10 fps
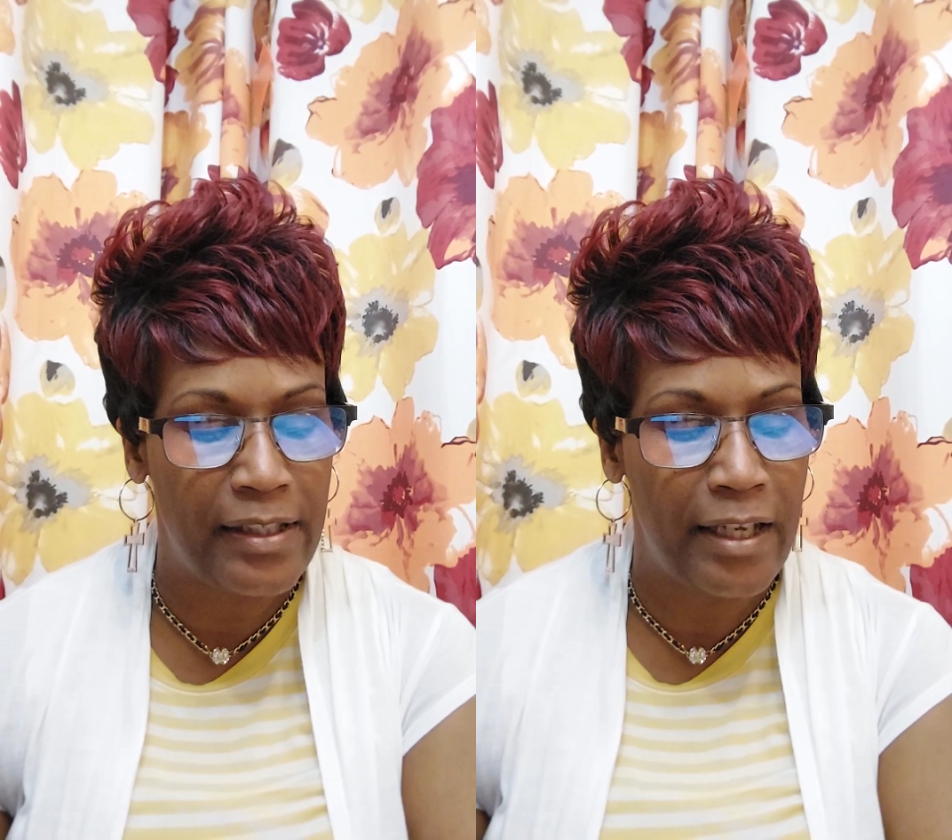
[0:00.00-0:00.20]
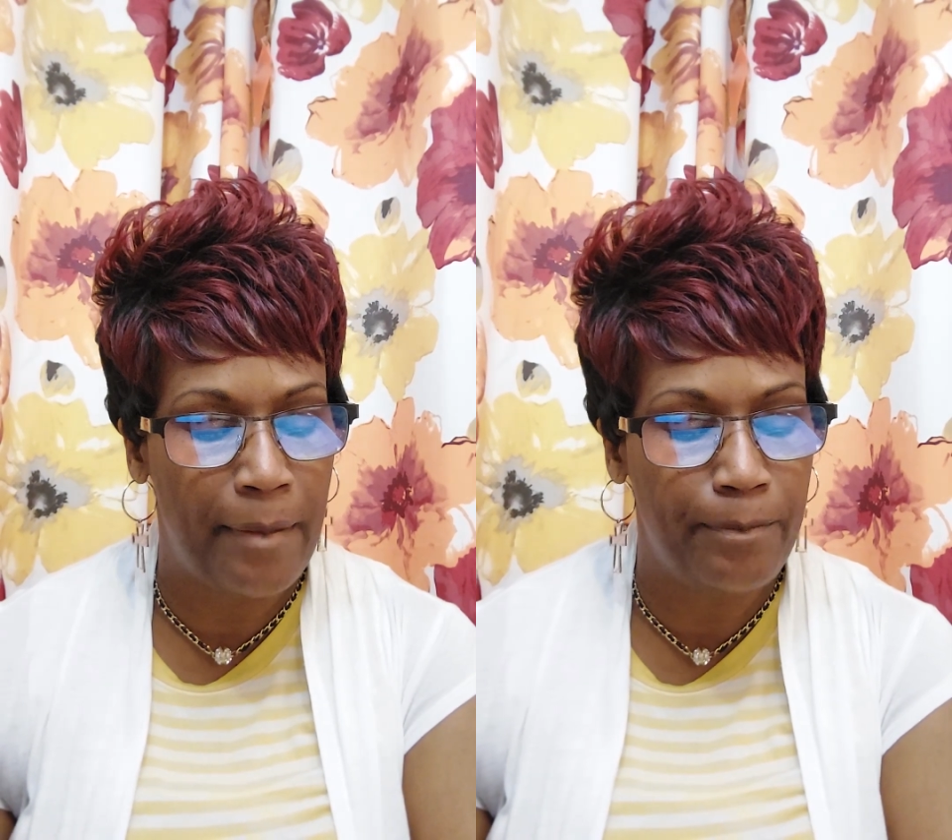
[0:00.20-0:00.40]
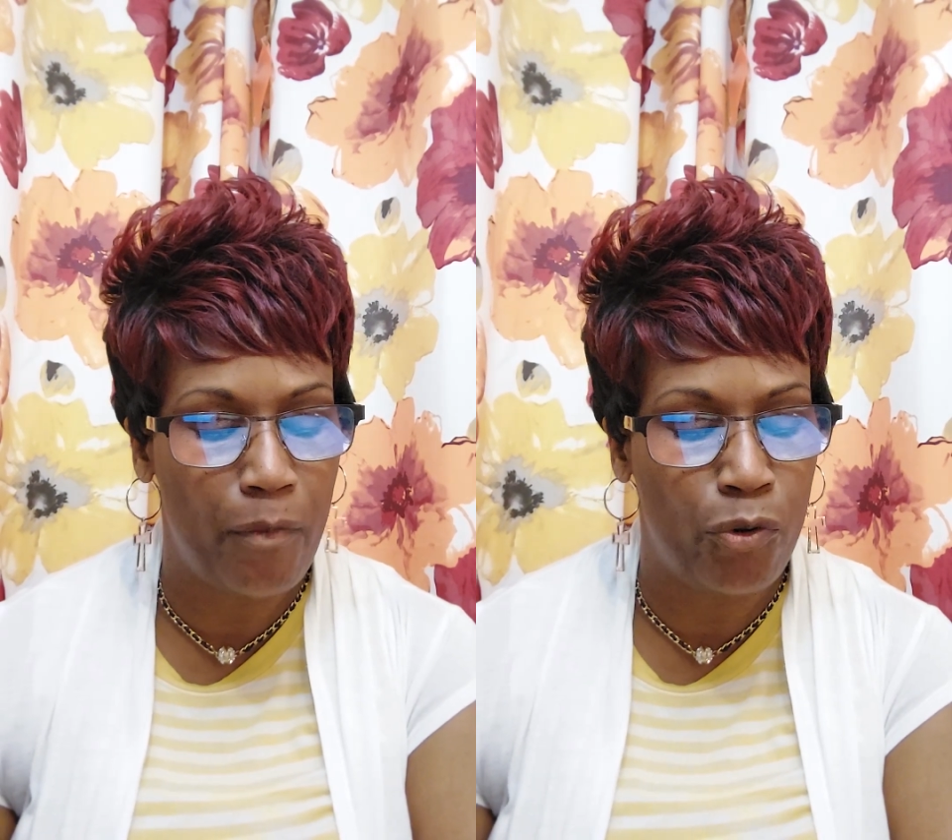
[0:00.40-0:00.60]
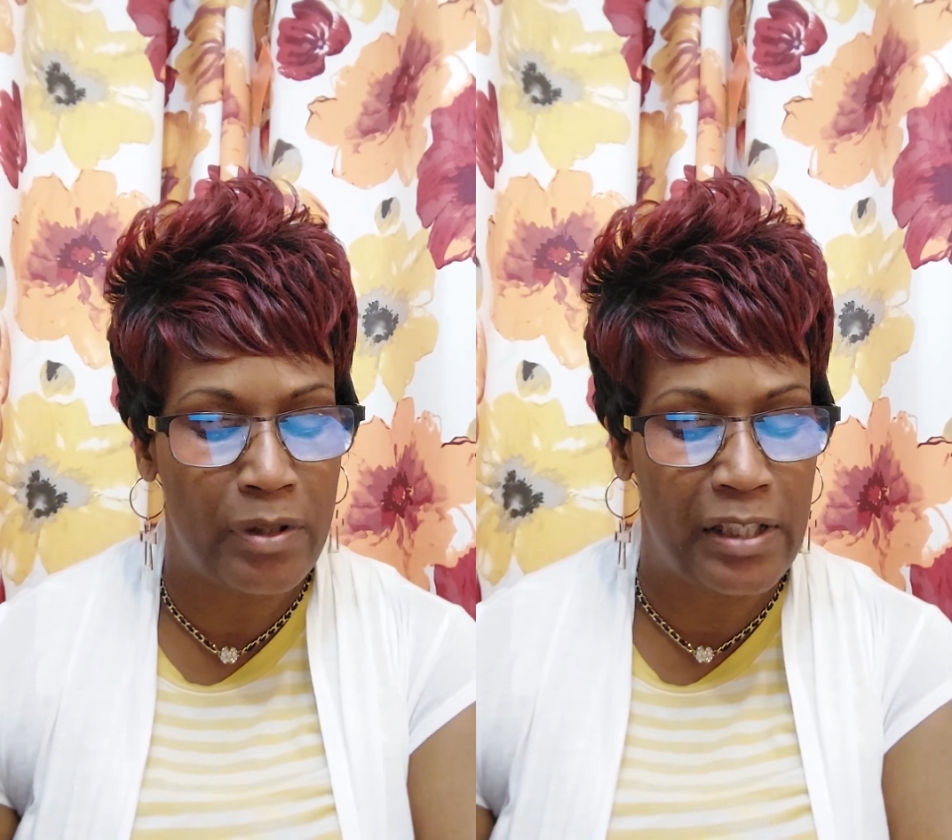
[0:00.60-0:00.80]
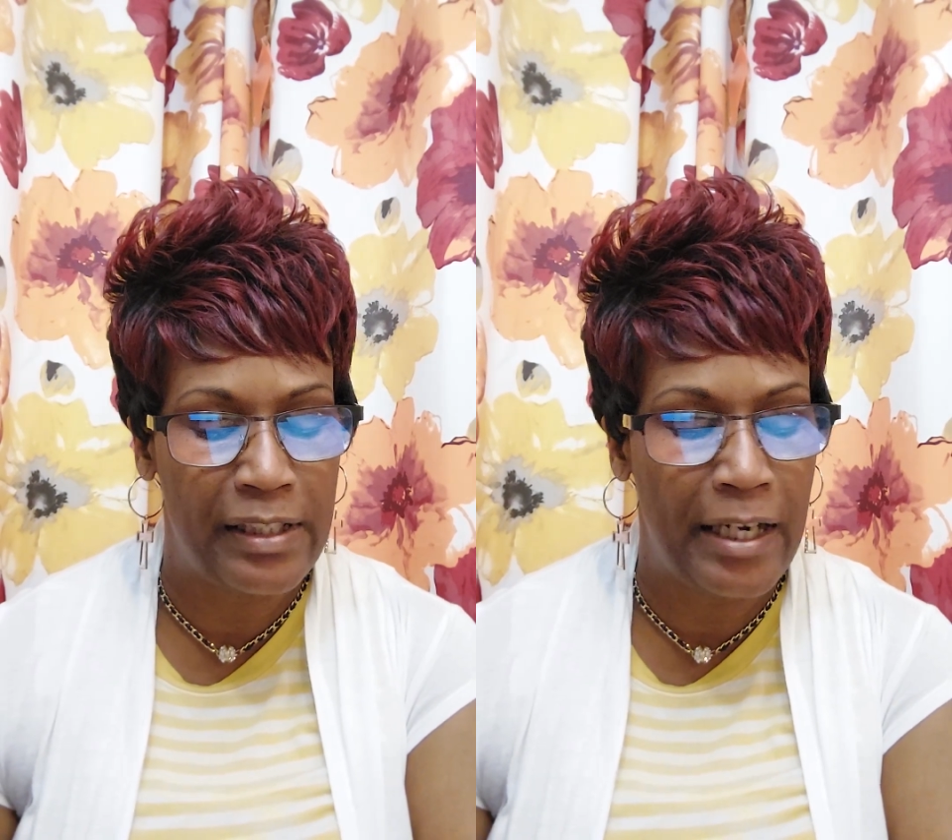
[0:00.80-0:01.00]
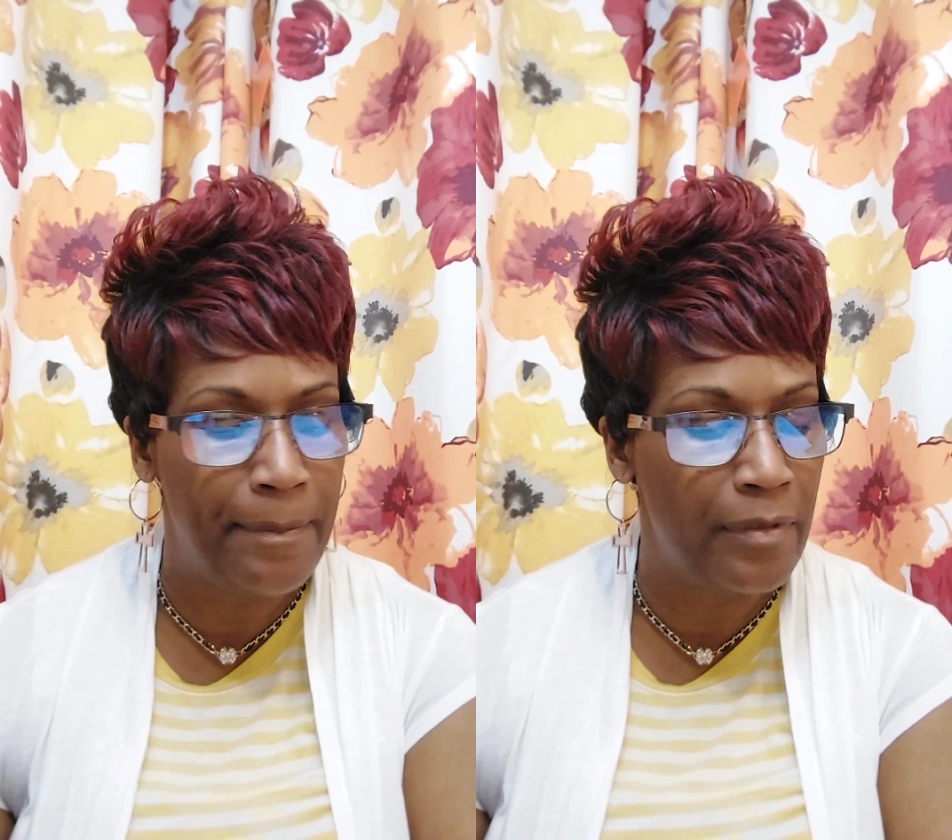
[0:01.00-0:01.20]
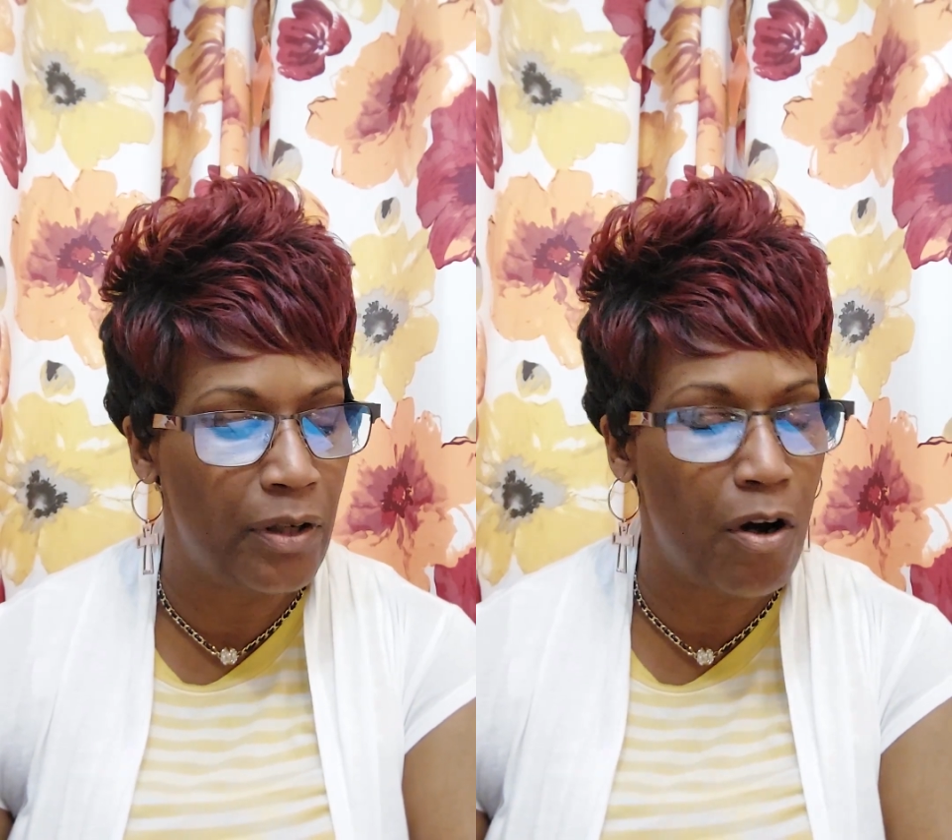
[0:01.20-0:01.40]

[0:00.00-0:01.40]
step or to deepen the